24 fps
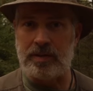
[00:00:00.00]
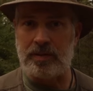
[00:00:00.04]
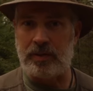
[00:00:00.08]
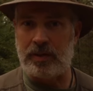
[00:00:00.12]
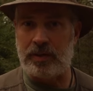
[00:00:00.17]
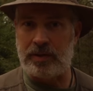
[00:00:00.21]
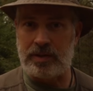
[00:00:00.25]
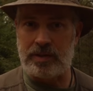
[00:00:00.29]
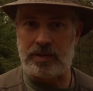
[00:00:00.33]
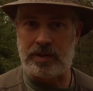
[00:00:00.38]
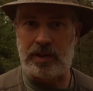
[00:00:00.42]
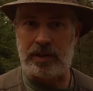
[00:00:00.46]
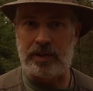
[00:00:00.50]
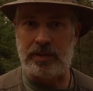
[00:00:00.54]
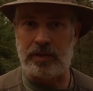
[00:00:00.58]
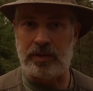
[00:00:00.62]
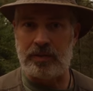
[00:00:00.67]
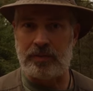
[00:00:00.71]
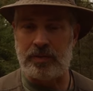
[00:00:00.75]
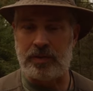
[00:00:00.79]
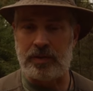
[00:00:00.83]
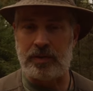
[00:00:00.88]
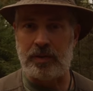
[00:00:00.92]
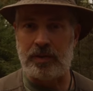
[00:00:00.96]
and we stayed there
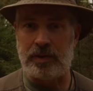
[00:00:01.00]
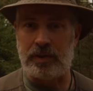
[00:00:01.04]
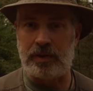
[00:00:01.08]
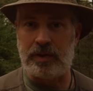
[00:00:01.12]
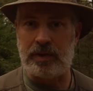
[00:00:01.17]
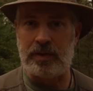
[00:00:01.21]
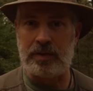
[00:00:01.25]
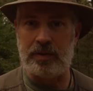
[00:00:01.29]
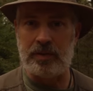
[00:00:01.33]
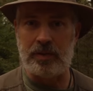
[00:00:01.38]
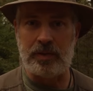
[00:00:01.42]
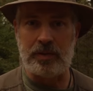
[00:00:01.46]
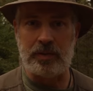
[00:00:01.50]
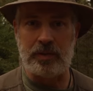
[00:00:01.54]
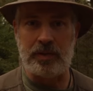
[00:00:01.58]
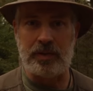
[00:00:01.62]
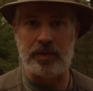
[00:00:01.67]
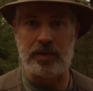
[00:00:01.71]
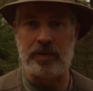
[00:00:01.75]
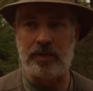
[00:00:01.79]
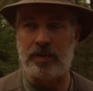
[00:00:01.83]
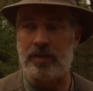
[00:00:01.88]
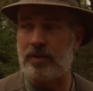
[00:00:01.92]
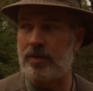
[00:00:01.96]
for 21
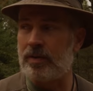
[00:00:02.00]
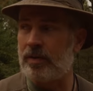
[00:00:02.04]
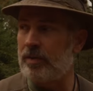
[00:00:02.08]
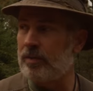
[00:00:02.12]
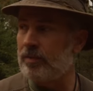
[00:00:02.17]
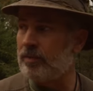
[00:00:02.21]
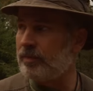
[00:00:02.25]
years.